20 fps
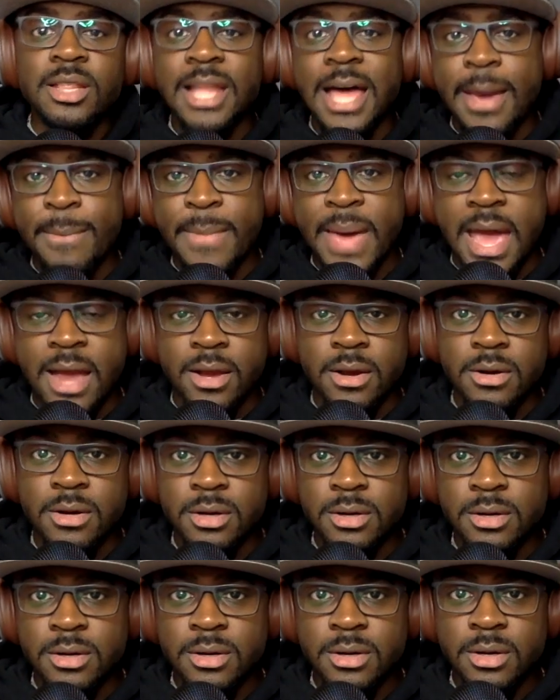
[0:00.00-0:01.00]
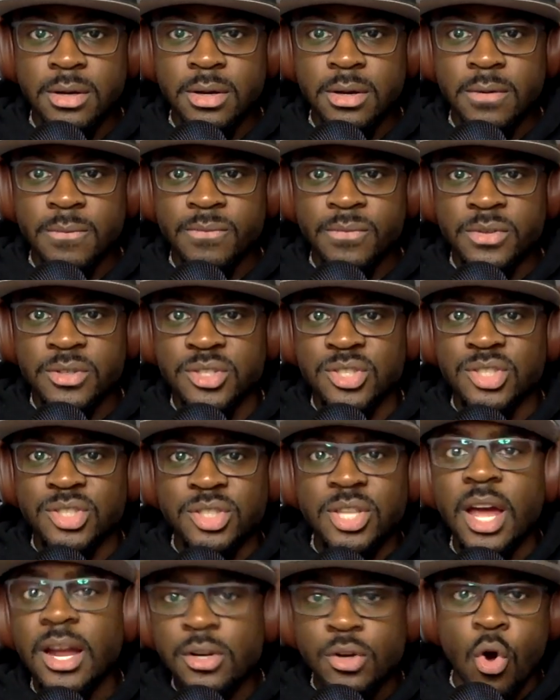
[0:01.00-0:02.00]
linebacker,
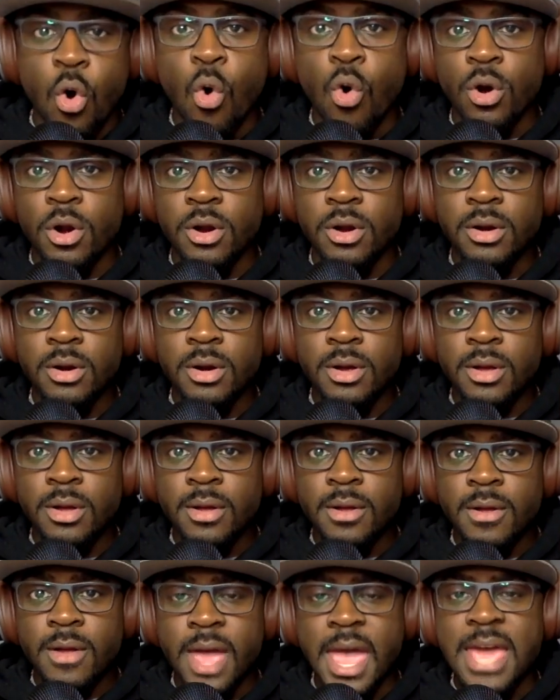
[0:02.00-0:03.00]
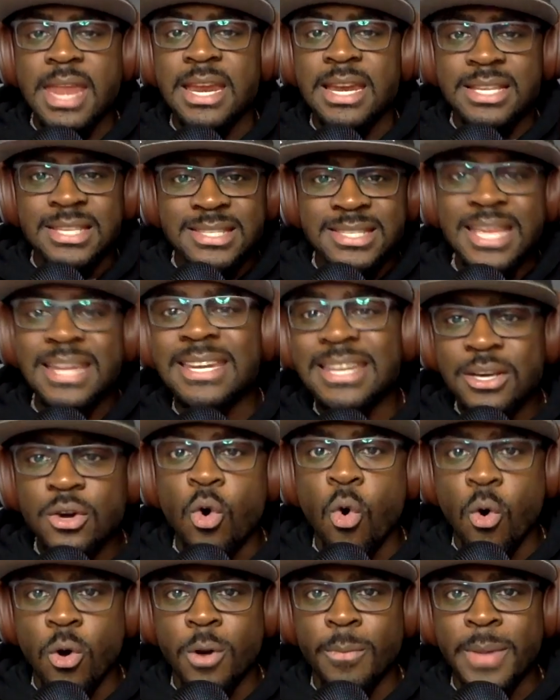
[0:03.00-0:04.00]
stud corner, and an ascending
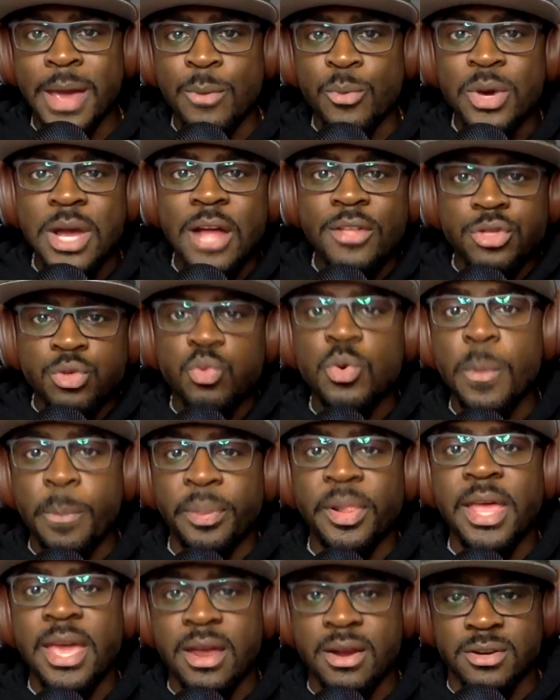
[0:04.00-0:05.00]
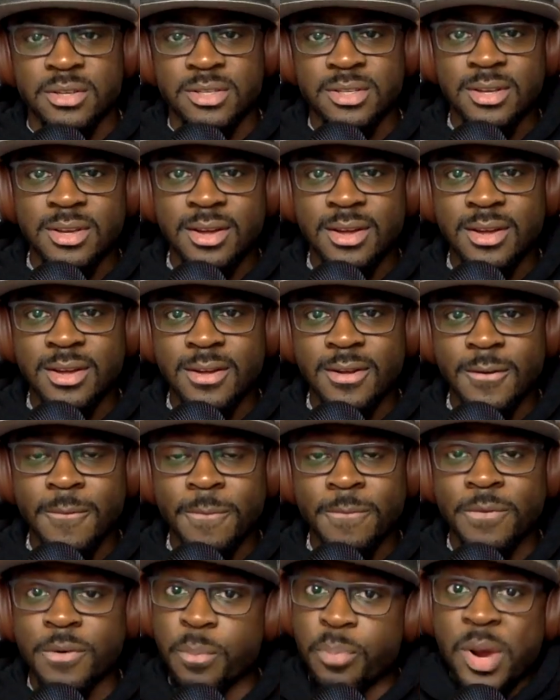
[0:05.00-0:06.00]
quarterback. We got three players
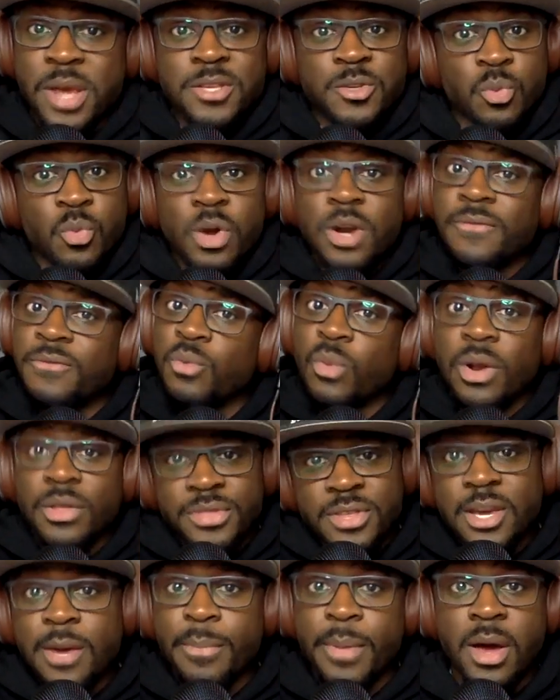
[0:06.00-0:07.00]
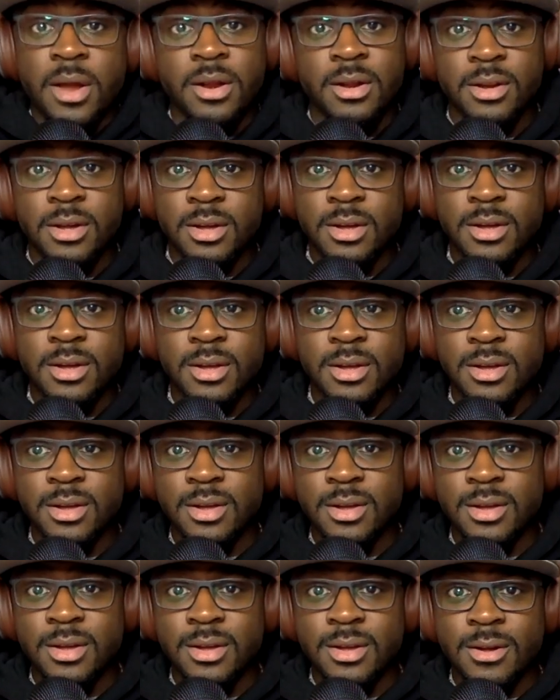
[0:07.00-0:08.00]
for the price of one if you want to think about it.
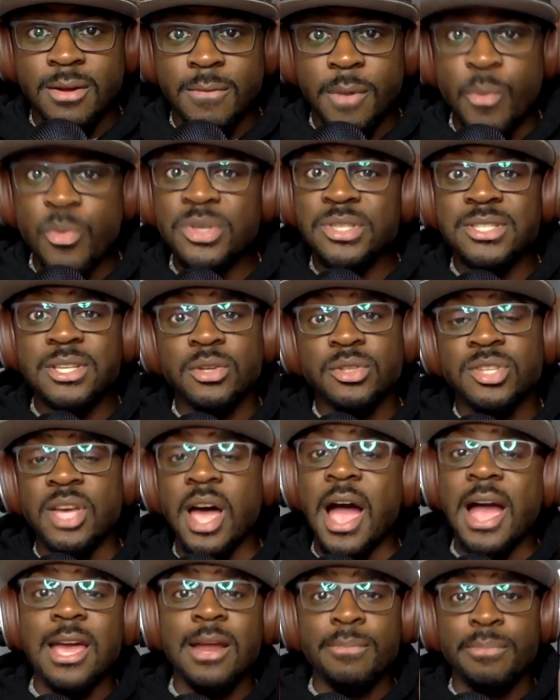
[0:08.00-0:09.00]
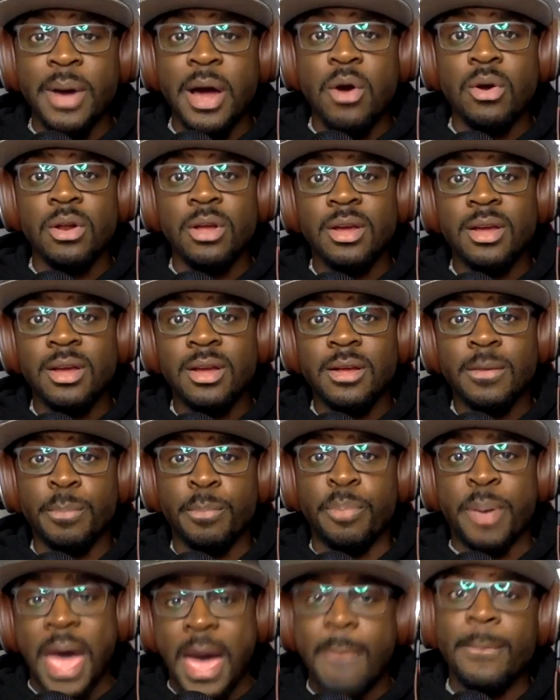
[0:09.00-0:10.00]
But we still talking about
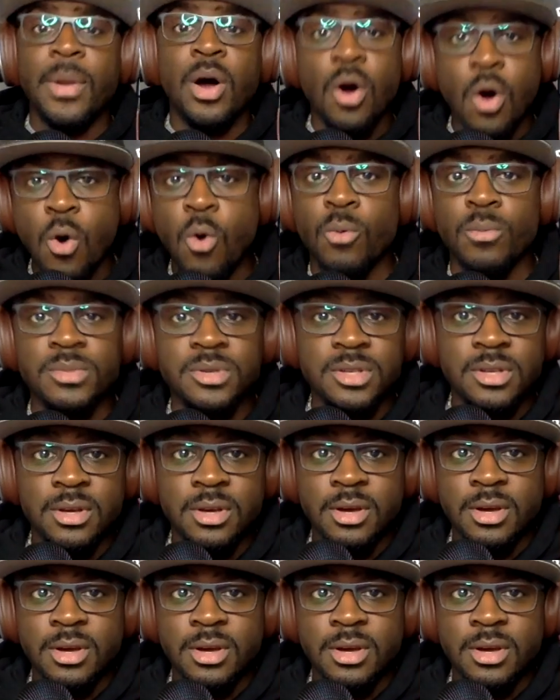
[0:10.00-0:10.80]
Pat Mahomes.